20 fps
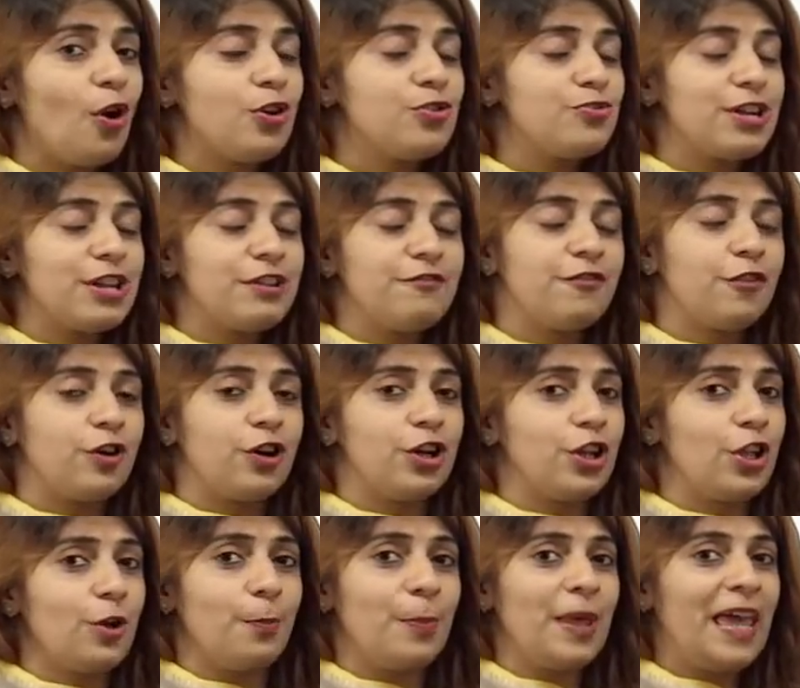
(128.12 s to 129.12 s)
ordering for
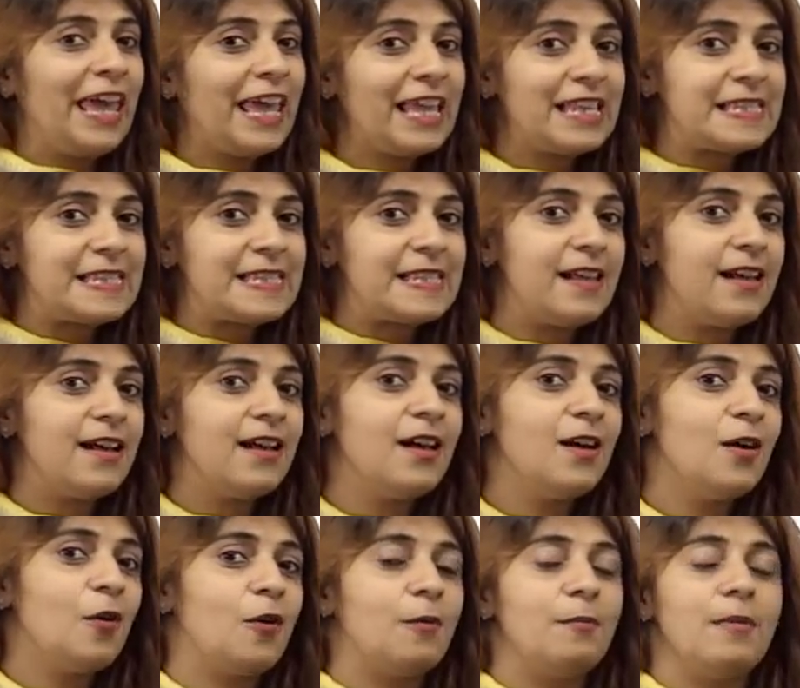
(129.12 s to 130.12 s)
your
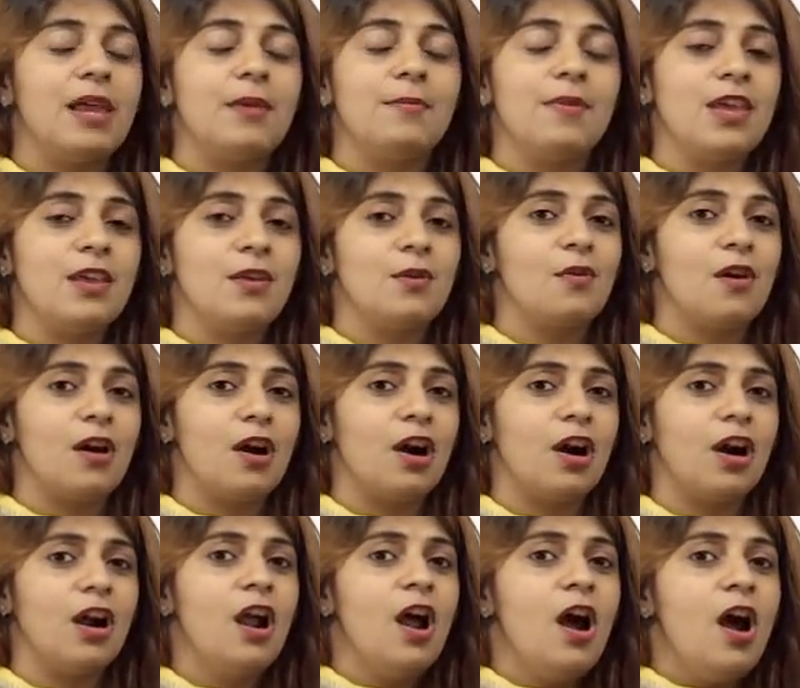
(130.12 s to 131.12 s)
pizza or maybe you
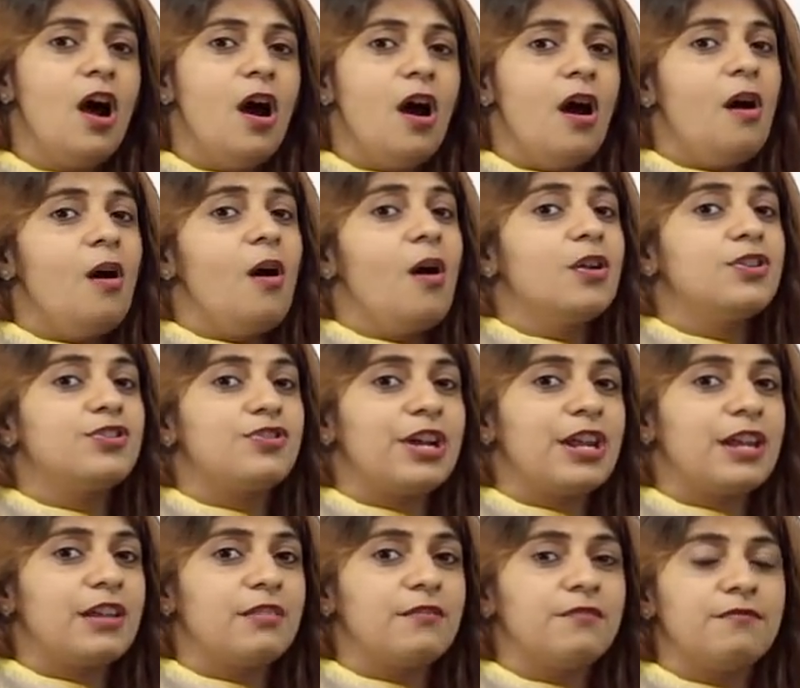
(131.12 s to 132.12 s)
are
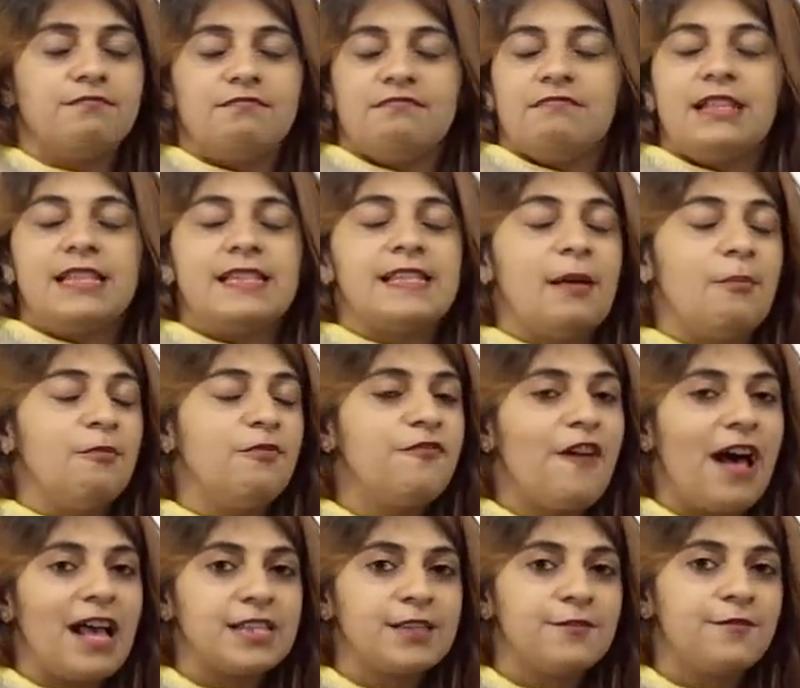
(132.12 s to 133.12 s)
ordering at some
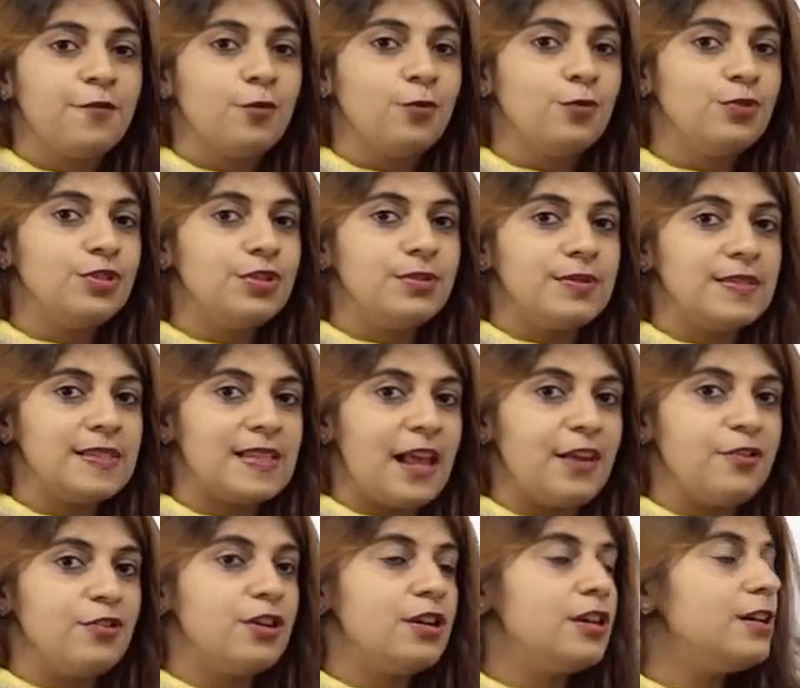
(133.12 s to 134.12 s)
fast food
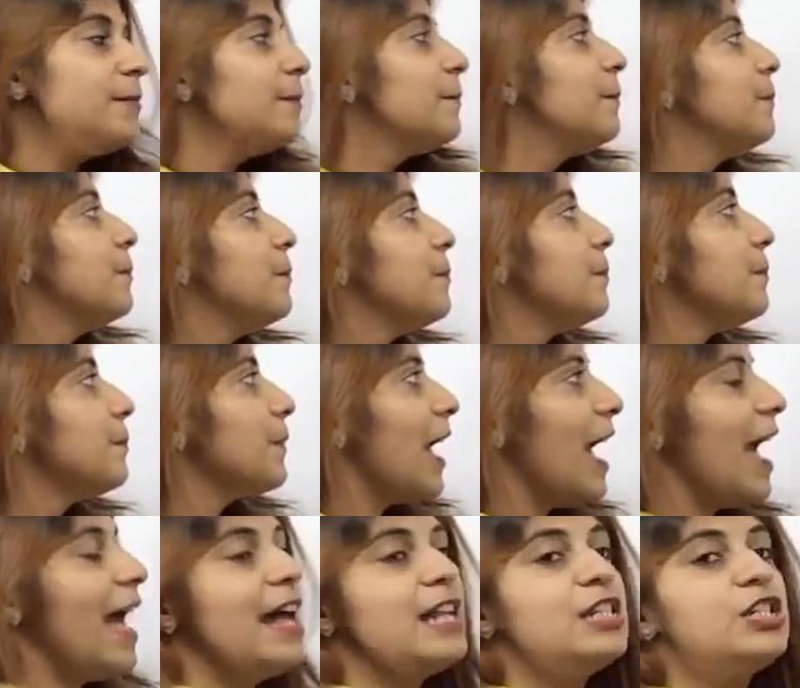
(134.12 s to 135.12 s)
center
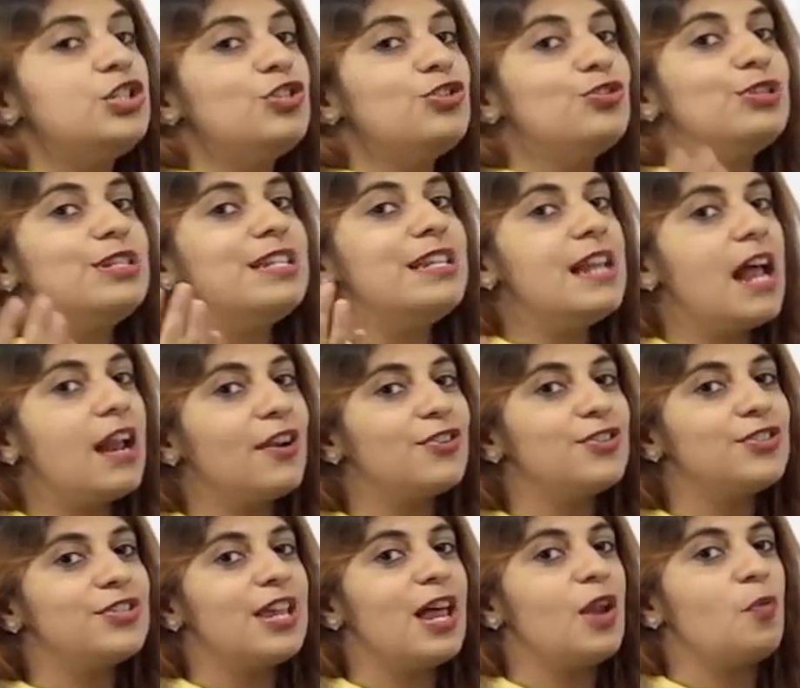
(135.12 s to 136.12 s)
and you didn't
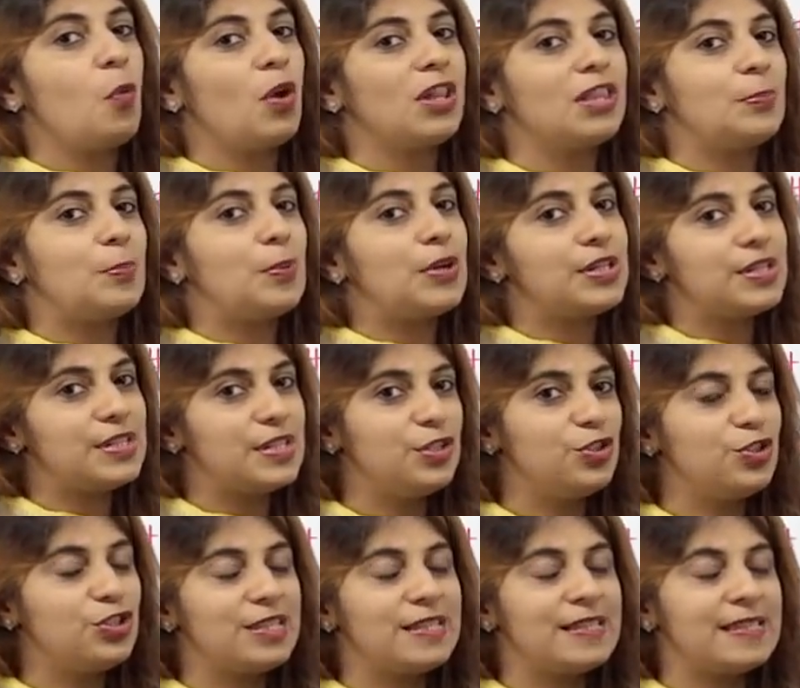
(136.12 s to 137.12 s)
understand what the person
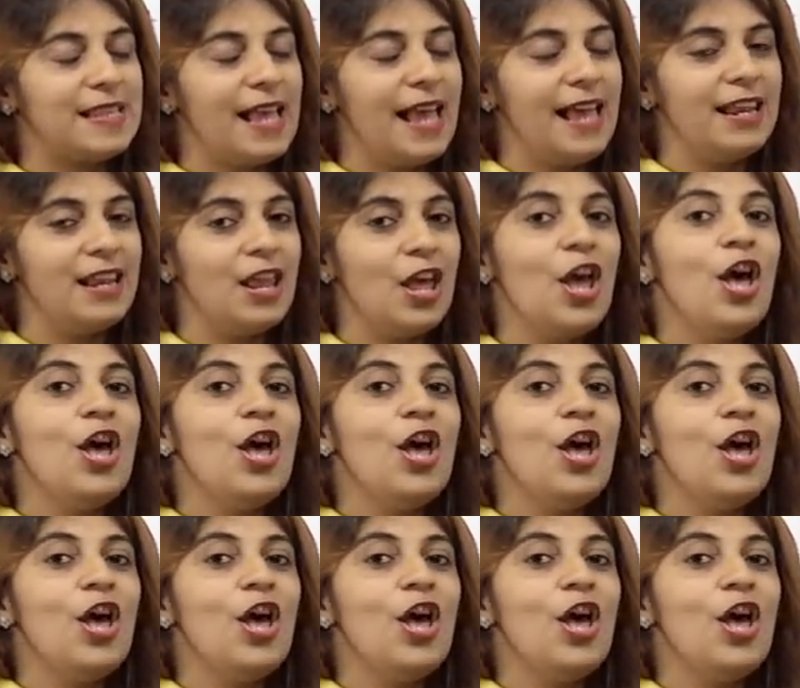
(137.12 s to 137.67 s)
just said,